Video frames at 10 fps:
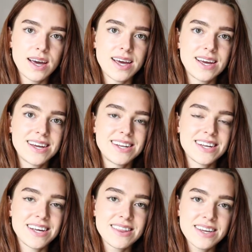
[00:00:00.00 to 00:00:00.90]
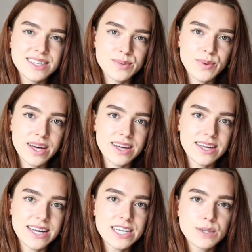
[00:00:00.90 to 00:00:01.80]
And in this
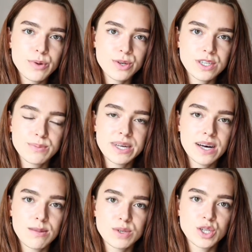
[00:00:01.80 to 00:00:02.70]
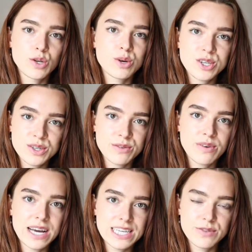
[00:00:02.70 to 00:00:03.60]
way, each person becomes a torture
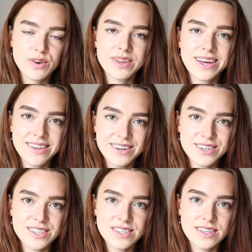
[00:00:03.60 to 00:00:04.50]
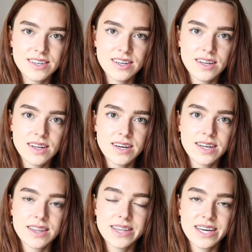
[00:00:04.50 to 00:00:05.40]
device for the others.
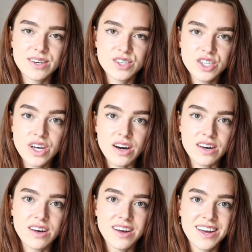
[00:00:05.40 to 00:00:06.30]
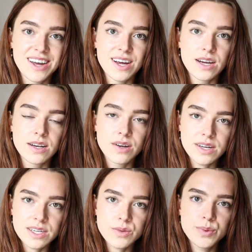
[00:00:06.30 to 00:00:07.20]
They're stuck. Not
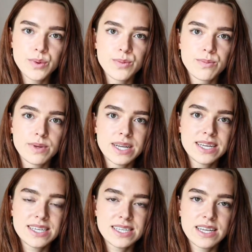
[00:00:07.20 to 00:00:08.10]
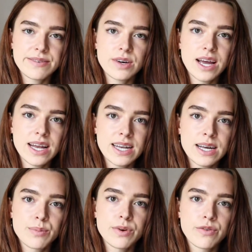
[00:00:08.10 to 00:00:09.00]
in the room, but in this
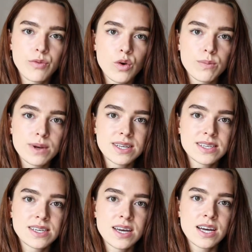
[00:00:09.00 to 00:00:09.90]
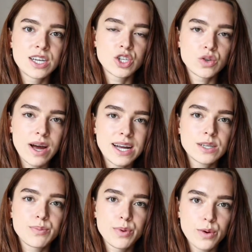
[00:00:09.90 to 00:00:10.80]
never-ending performance, trying
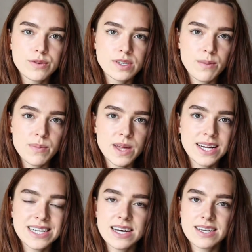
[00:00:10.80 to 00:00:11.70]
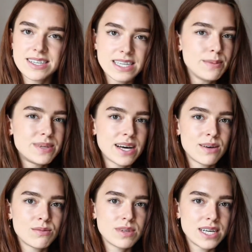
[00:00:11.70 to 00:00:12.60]
to prove something that deep
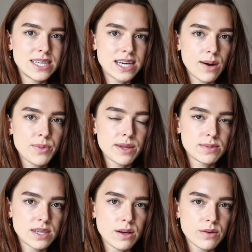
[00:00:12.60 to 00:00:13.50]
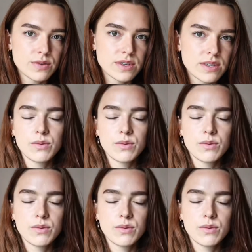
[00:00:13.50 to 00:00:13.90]
down they doubt themselves.